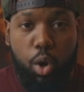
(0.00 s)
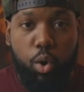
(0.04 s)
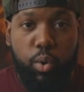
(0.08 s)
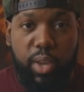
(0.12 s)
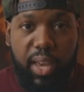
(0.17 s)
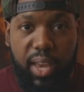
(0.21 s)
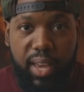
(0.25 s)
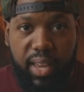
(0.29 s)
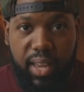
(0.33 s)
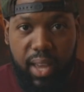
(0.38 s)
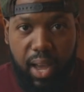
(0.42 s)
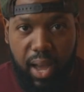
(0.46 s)

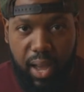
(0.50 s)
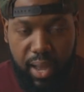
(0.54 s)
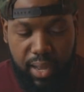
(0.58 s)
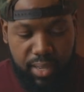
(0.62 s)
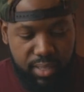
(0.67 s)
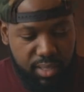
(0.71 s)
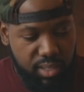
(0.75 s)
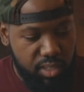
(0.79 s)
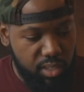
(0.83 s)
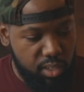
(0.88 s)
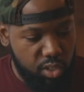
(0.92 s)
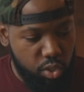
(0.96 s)
Okay
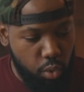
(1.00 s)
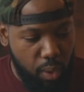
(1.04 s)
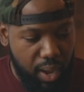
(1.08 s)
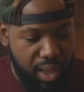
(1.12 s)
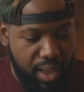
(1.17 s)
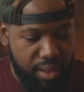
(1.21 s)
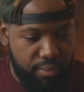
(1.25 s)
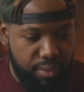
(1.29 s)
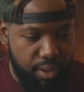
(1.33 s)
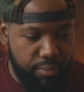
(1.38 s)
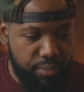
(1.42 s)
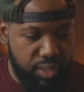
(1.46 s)
guys, so I
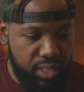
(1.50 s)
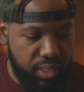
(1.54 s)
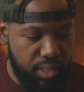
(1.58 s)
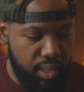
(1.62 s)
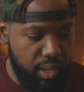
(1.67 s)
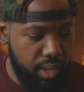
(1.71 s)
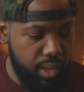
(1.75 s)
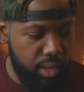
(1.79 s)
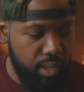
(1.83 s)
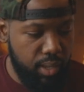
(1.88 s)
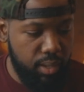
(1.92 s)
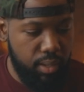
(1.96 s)
have
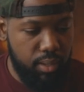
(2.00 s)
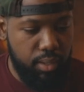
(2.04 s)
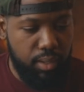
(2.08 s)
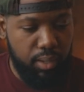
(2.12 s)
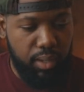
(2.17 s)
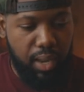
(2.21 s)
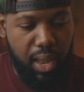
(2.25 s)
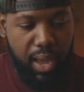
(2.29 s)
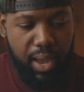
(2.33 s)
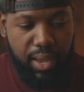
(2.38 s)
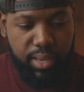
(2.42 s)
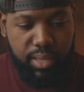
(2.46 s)
everything
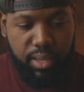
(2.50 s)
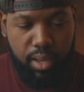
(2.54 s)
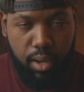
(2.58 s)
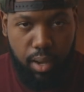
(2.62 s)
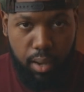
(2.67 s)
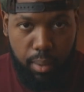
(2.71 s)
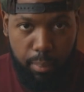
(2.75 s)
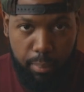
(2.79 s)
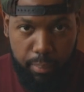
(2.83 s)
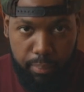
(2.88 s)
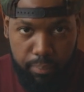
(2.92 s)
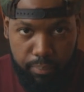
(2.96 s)
lined
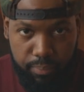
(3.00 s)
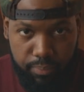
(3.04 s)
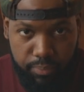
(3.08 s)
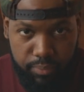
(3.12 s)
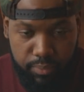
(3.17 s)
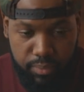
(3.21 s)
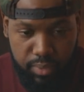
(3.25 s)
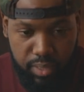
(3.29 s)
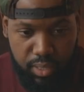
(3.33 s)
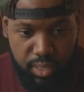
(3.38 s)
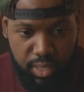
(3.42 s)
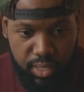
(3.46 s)
up.
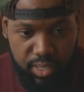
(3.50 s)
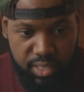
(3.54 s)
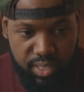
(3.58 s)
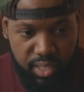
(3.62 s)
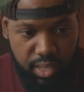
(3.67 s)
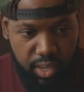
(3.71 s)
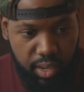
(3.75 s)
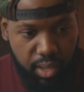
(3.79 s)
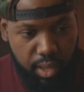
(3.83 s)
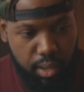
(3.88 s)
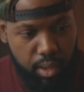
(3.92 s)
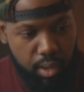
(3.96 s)
It's
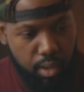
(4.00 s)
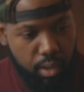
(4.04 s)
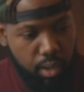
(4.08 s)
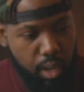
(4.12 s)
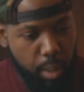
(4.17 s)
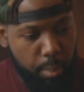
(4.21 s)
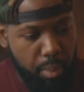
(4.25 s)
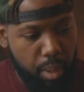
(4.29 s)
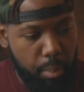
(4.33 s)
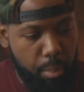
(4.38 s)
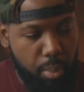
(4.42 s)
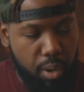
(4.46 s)
in here,
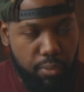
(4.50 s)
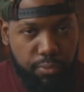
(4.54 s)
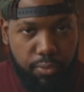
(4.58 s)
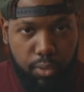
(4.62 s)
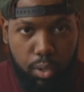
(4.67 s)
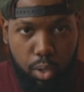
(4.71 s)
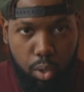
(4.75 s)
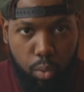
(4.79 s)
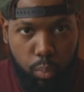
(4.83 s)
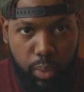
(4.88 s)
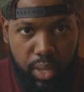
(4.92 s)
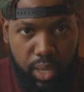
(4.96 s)
got my
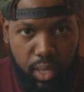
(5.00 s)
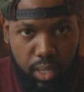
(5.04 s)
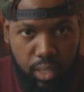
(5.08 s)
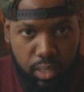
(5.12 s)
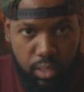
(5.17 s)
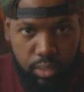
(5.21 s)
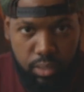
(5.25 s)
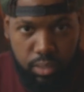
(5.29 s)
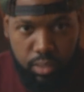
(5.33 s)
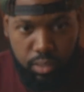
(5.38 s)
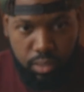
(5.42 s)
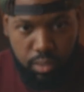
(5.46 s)
buffalo
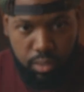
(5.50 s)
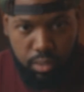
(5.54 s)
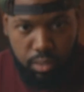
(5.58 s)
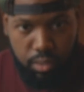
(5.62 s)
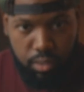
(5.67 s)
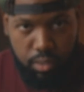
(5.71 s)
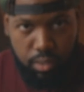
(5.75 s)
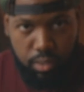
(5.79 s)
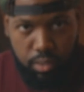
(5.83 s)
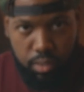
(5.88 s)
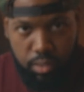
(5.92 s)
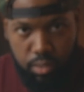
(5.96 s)
wings,
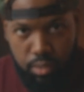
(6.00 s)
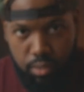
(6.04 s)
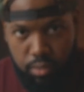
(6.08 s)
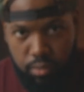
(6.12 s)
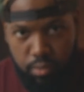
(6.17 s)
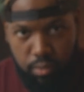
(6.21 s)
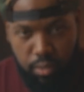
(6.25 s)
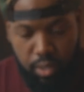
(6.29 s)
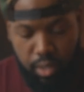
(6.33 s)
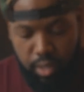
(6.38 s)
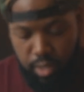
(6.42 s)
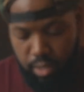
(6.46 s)

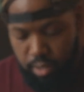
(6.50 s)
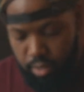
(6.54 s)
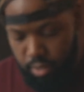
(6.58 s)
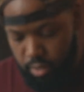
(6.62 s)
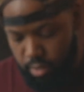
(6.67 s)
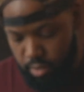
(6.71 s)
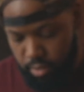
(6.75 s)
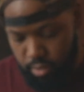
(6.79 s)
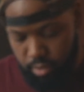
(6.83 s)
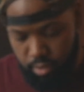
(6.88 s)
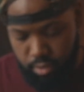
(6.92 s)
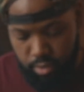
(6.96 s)
right?
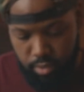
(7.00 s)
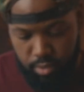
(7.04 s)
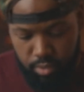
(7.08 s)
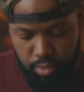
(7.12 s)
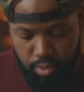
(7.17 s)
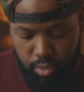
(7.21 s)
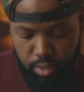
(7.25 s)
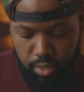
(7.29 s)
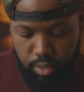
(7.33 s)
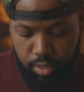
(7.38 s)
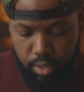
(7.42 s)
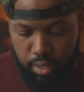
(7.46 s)

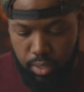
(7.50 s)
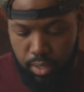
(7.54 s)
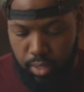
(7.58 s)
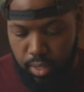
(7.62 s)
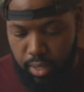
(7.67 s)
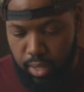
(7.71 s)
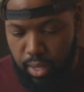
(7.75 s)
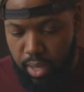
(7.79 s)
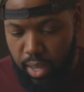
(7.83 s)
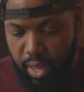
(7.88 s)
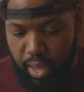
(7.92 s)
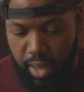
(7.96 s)

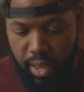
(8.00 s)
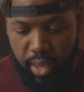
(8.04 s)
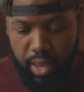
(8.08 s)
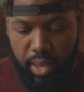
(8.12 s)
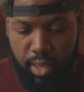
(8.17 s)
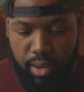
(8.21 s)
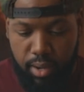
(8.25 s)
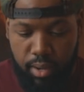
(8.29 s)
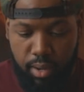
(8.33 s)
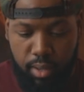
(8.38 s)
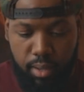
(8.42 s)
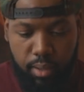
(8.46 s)

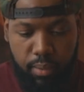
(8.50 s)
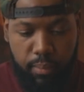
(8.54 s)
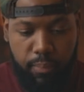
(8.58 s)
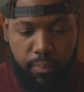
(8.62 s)
And